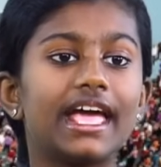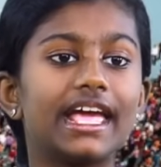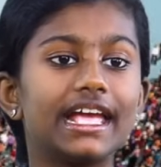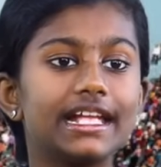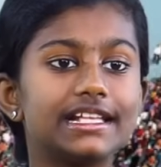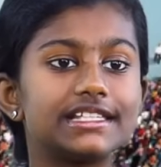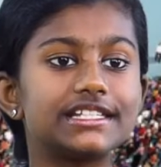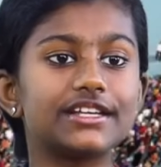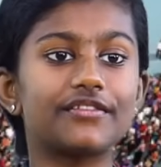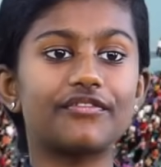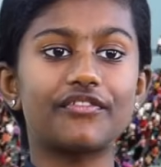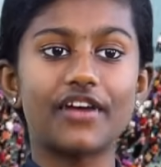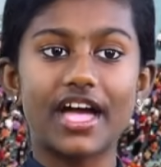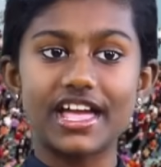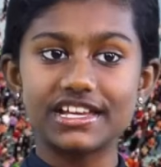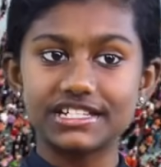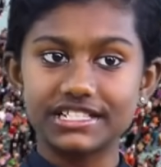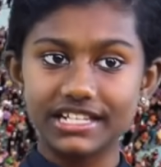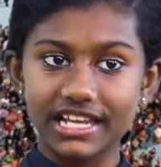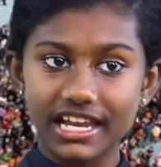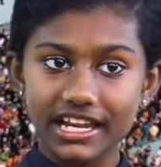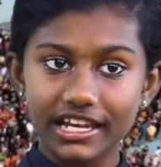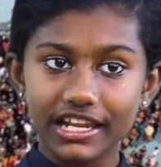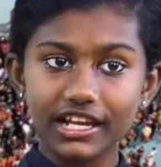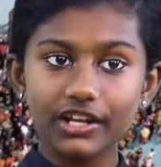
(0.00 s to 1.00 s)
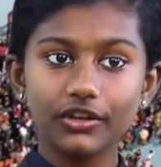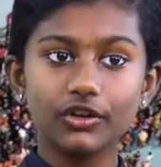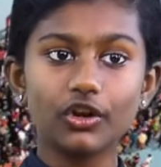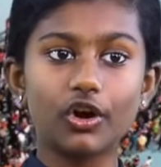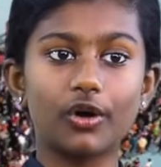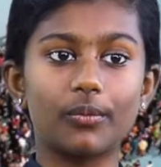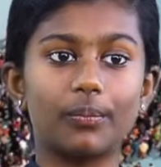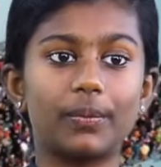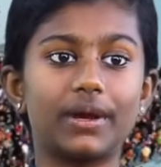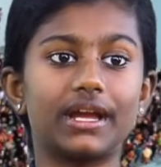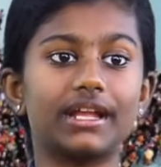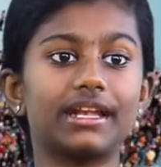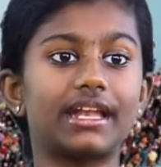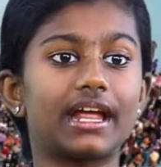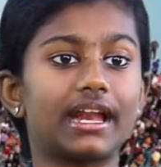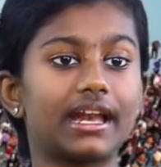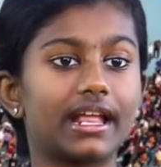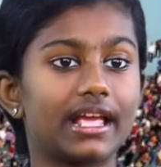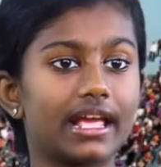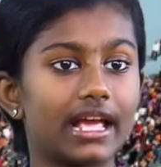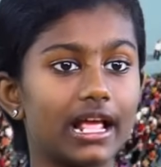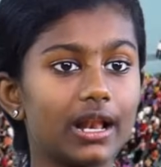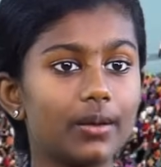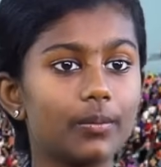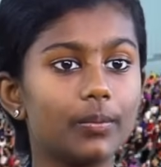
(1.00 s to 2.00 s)
It's a fascinating topic that
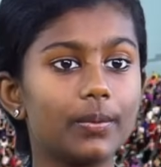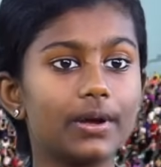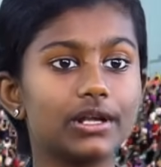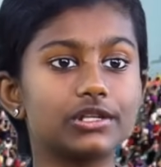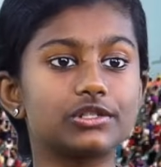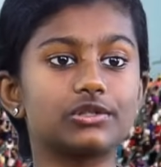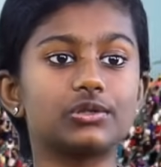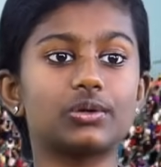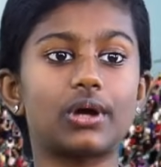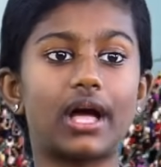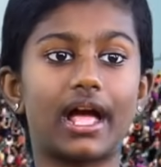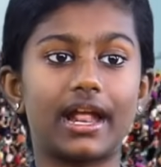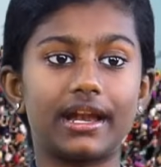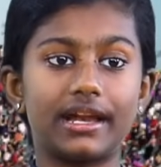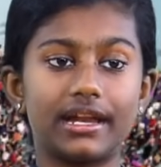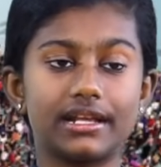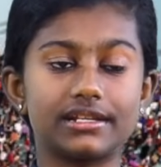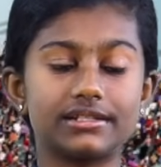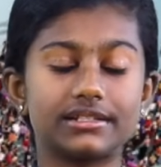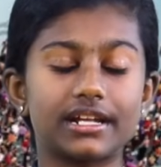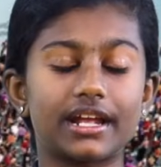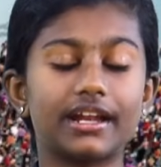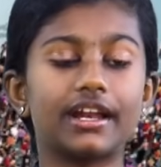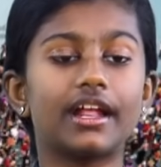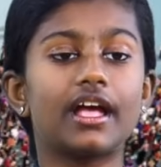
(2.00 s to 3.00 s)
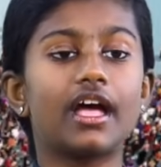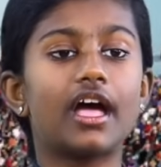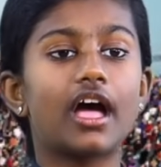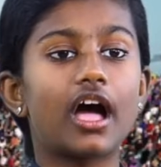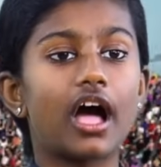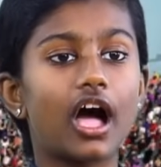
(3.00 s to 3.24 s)
helps us to understand